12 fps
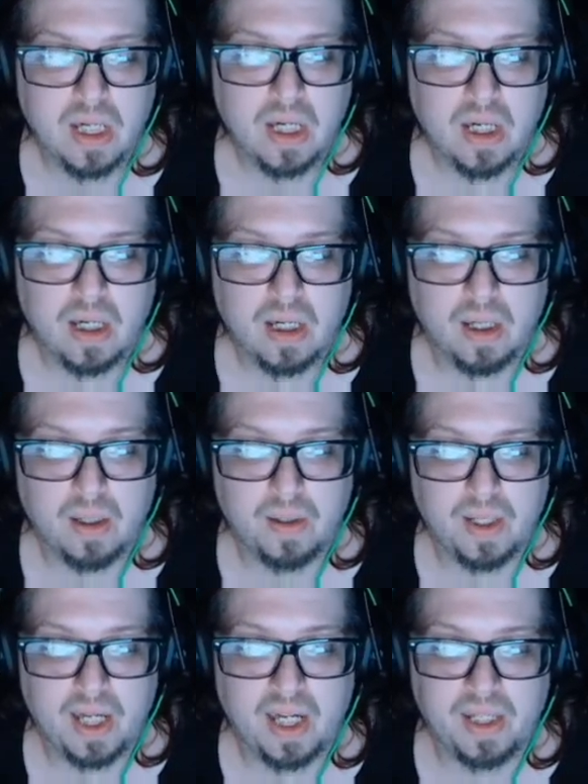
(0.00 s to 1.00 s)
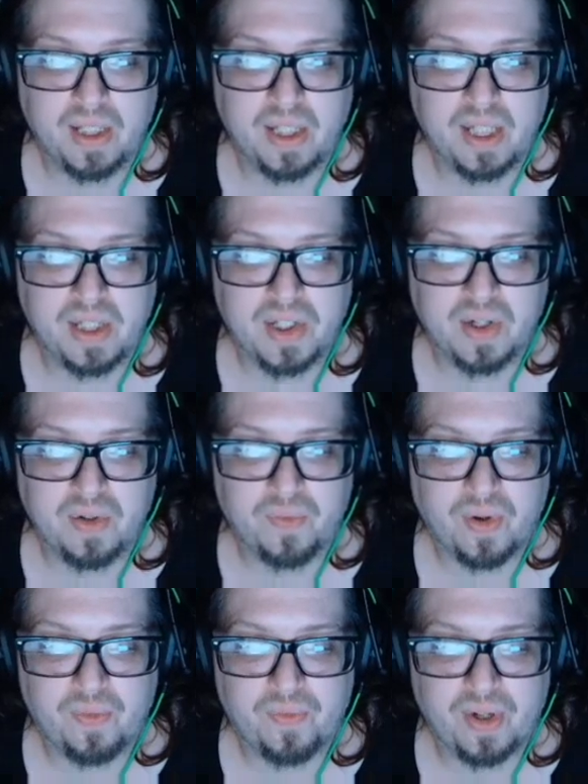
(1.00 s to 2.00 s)
And the
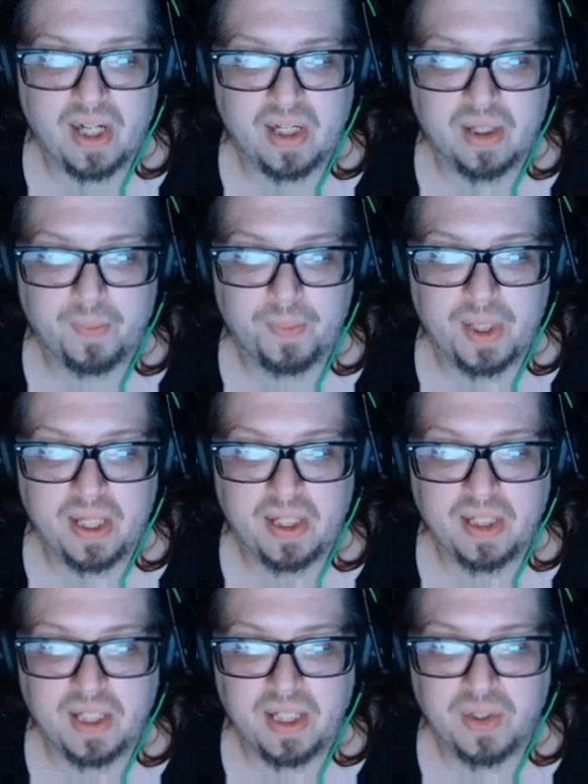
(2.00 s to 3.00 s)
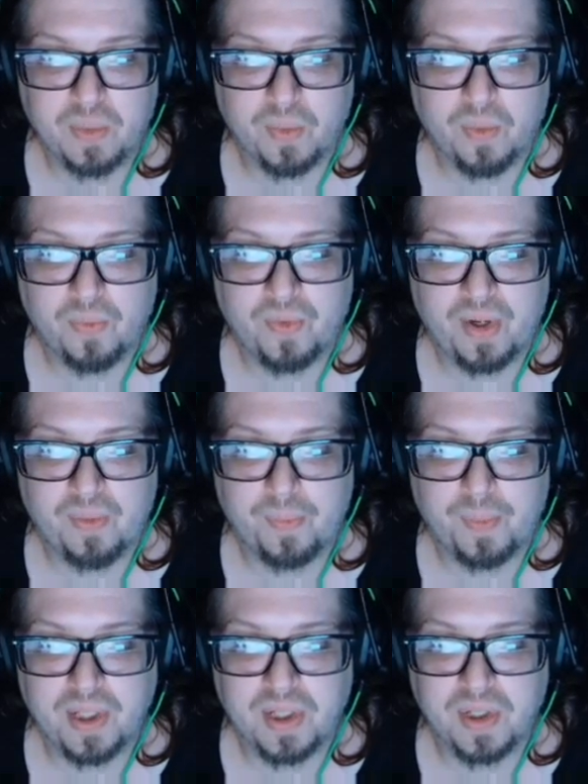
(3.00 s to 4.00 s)
Sunfire Fanatic, obtaining these will favor
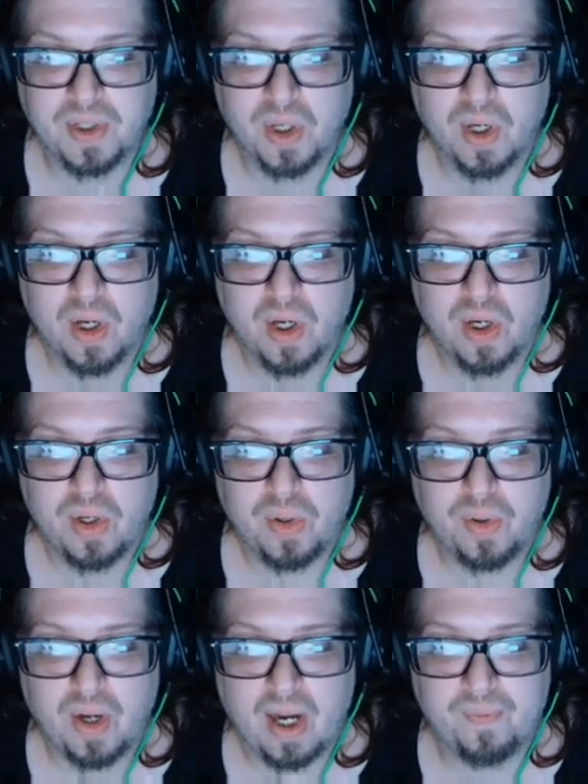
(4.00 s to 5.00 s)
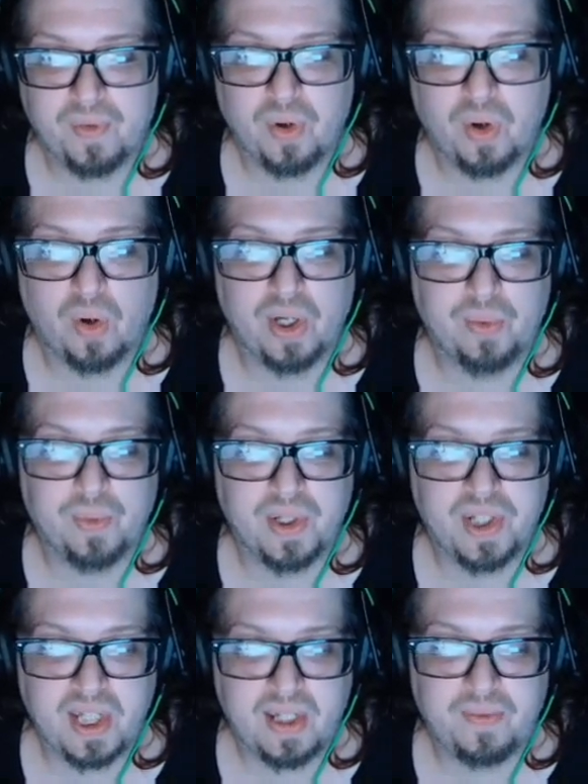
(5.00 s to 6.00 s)
pieces you haven't already
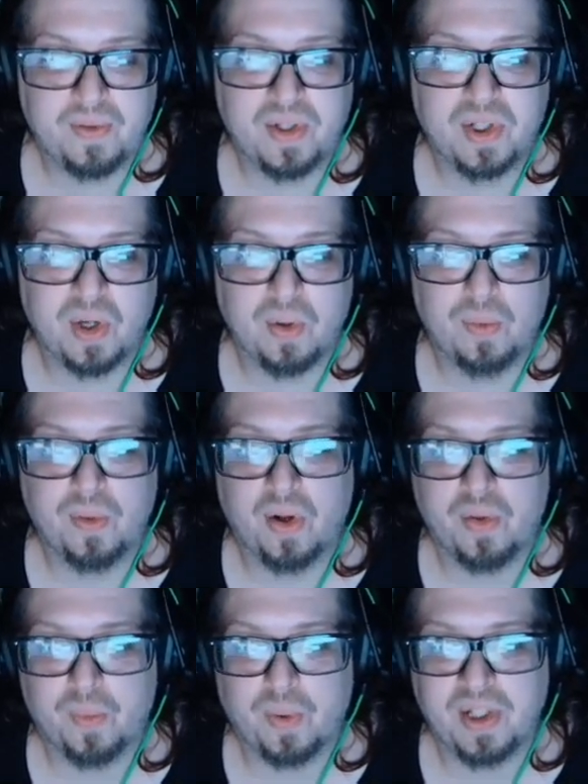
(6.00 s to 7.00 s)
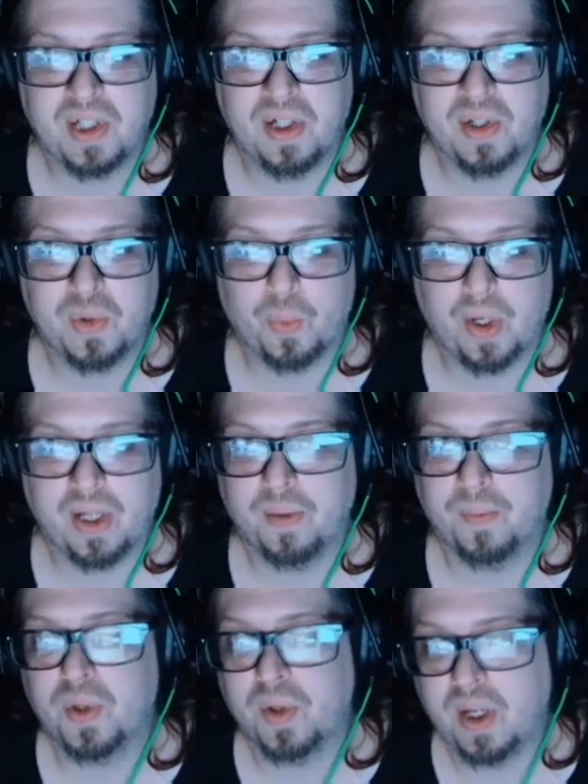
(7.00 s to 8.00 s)
received, so otherwise it is random,
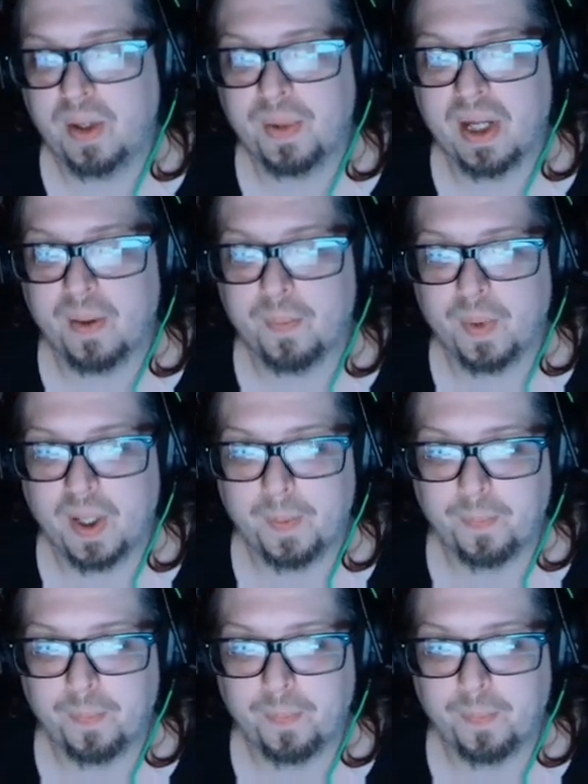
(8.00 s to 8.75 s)
so keep that in mind.